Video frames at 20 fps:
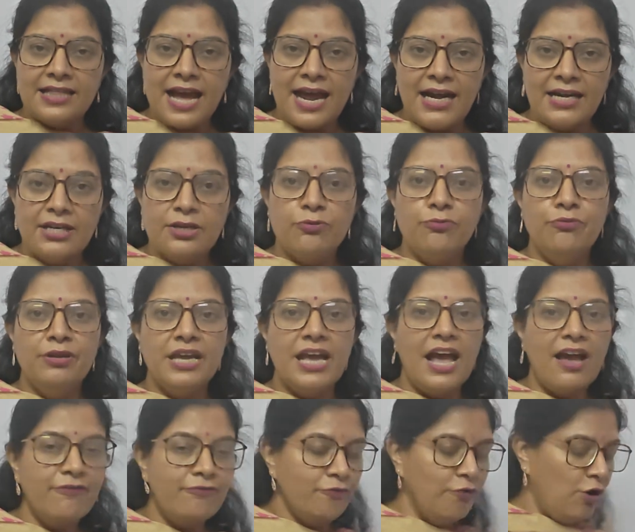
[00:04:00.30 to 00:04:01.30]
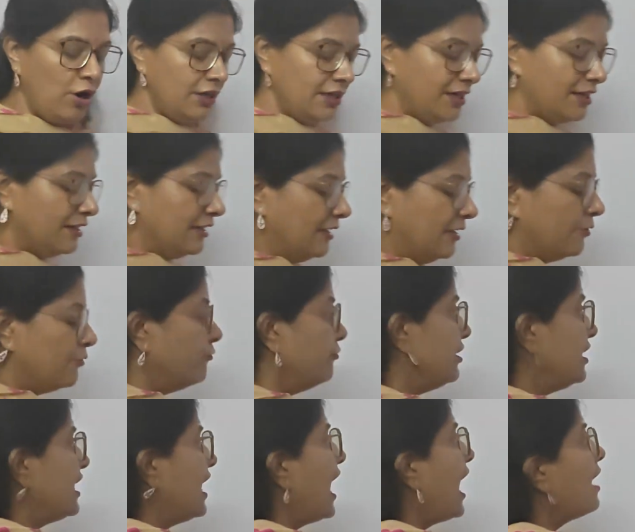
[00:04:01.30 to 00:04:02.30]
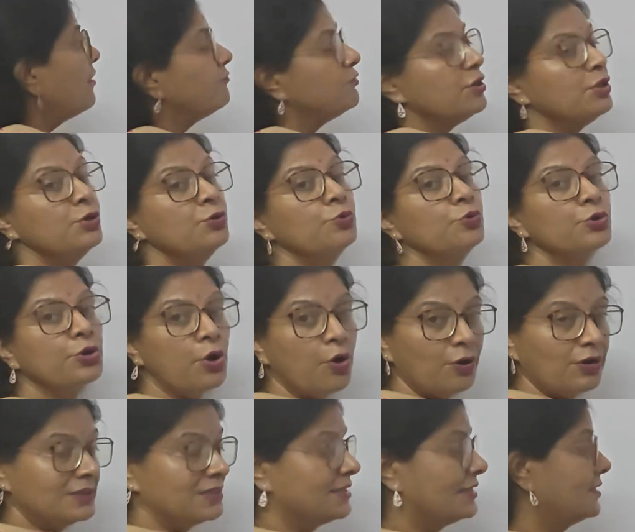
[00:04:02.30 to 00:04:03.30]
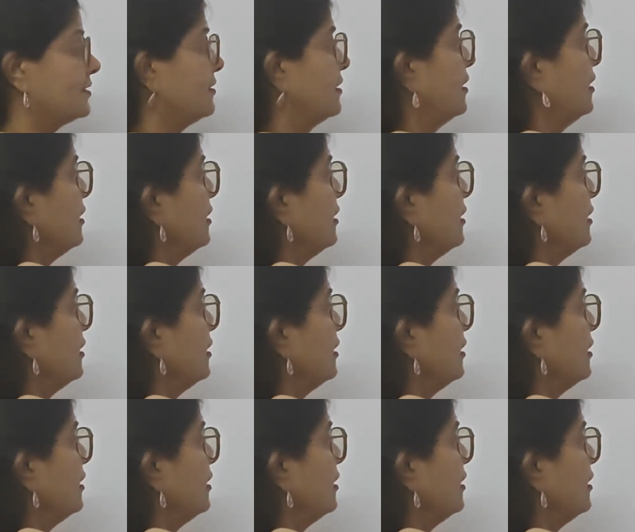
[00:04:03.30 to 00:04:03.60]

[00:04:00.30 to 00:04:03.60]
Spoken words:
that we have what? We have neurons.